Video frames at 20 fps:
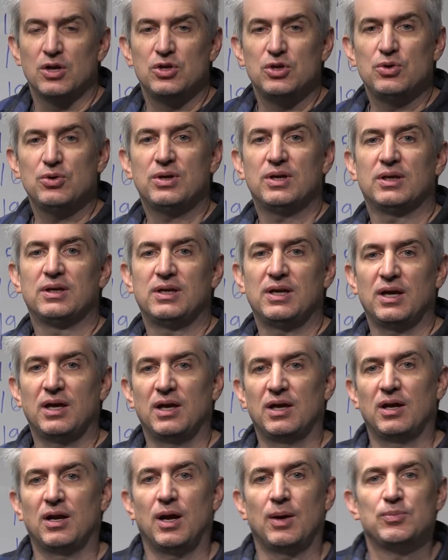you could
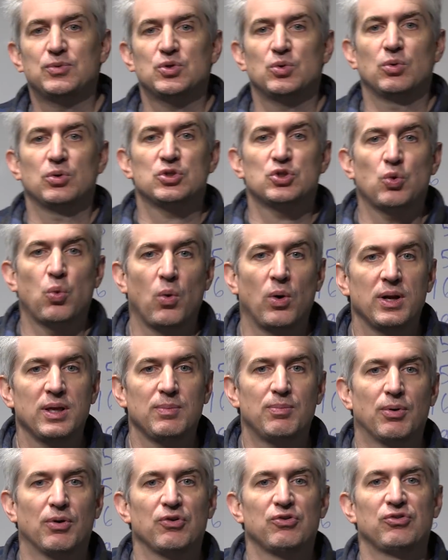get up to a
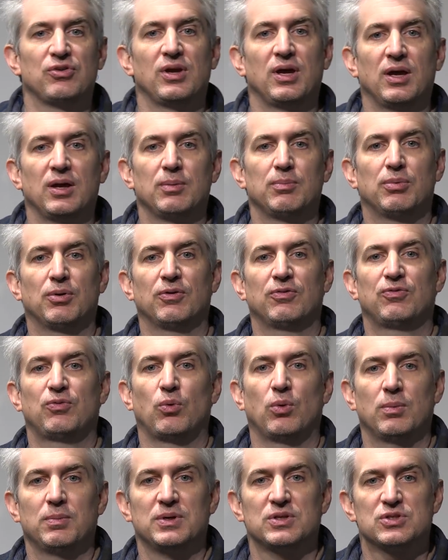20%
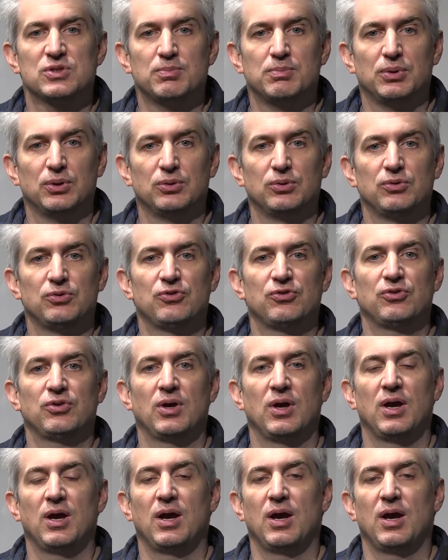performance boost